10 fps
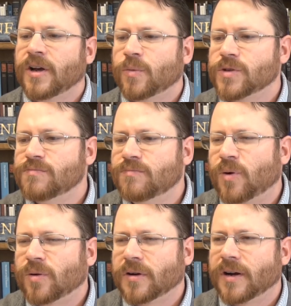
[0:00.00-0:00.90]
was
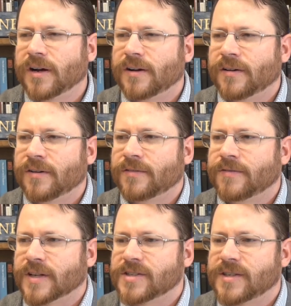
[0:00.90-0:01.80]
more of
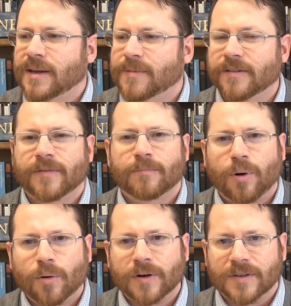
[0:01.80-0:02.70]
a statement of
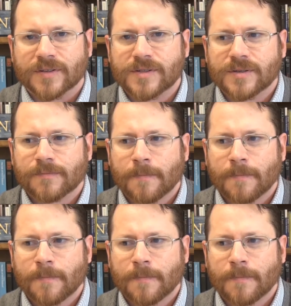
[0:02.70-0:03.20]
importance